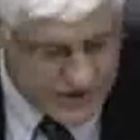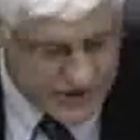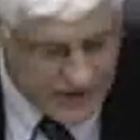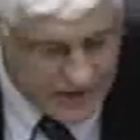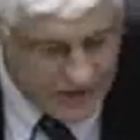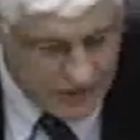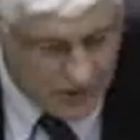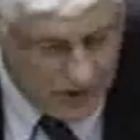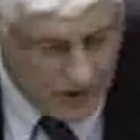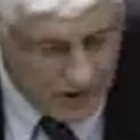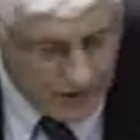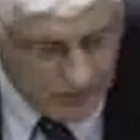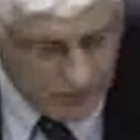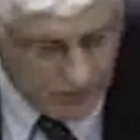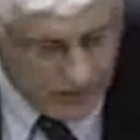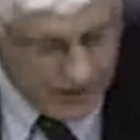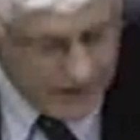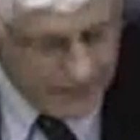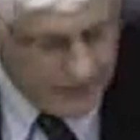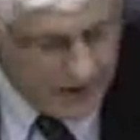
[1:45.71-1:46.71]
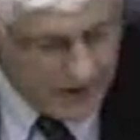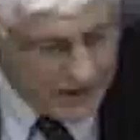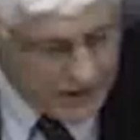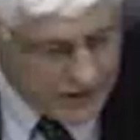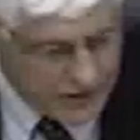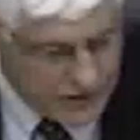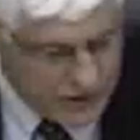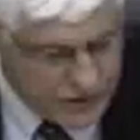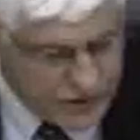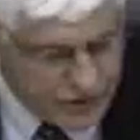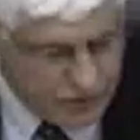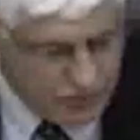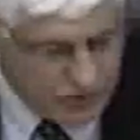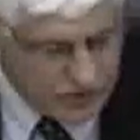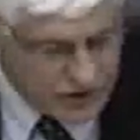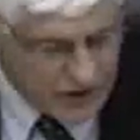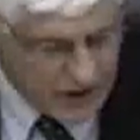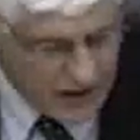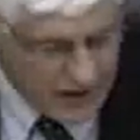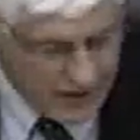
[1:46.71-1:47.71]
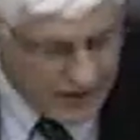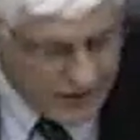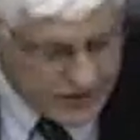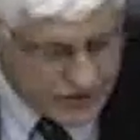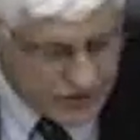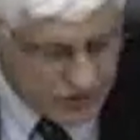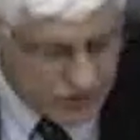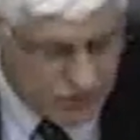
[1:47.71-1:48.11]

state law when EPA issues guidance